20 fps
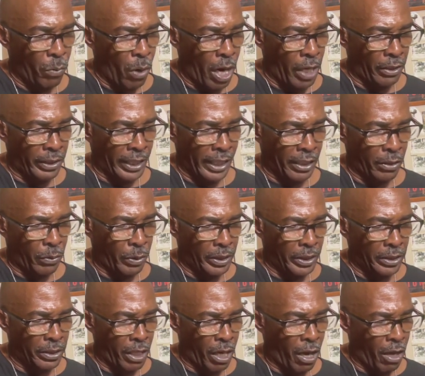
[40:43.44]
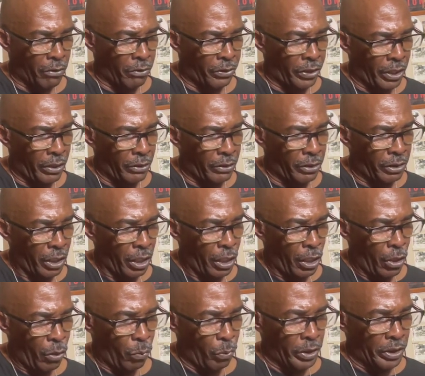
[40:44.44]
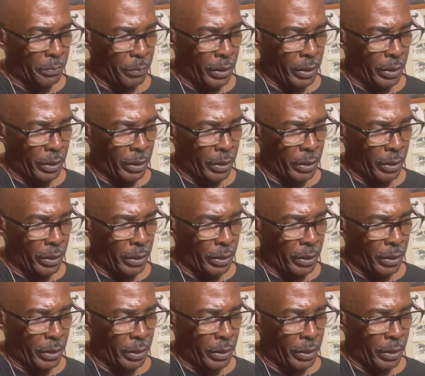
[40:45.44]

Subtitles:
water that quenches all thirst, which